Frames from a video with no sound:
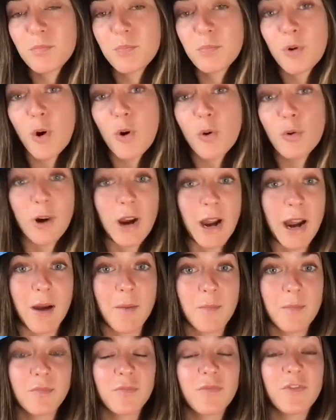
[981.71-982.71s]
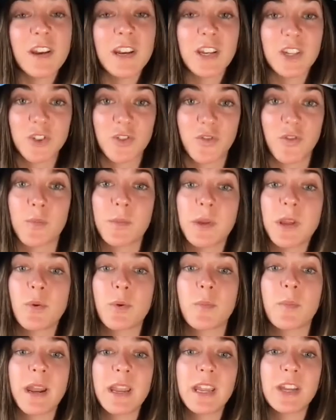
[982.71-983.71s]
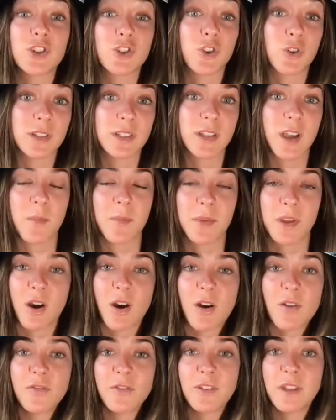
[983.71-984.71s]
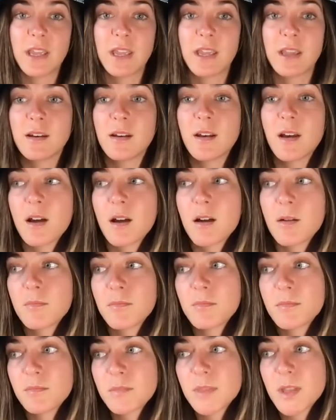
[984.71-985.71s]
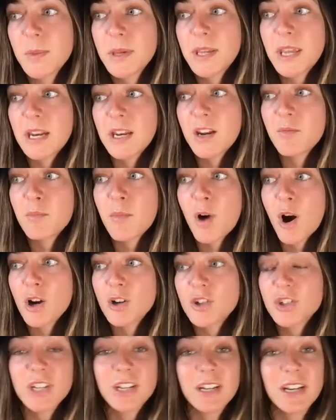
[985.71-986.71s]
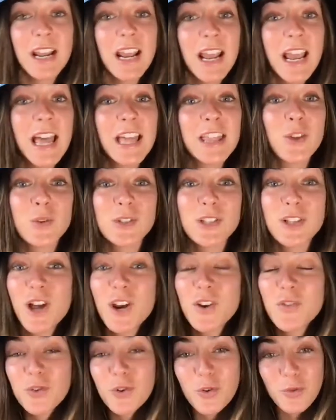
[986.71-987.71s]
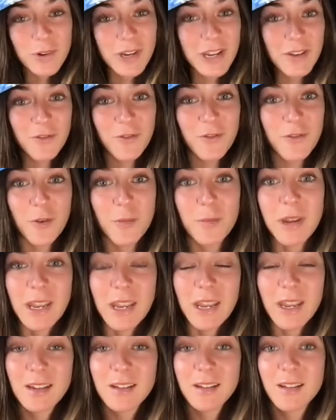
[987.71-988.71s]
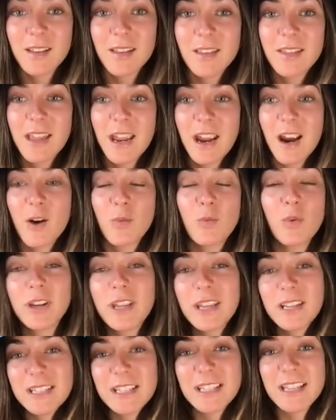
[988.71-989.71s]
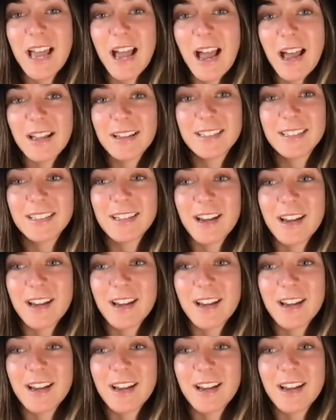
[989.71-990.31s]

program finished for me when my insurance cut me off in the beginning of March. And there was a lot of grief for me there. We'll get to that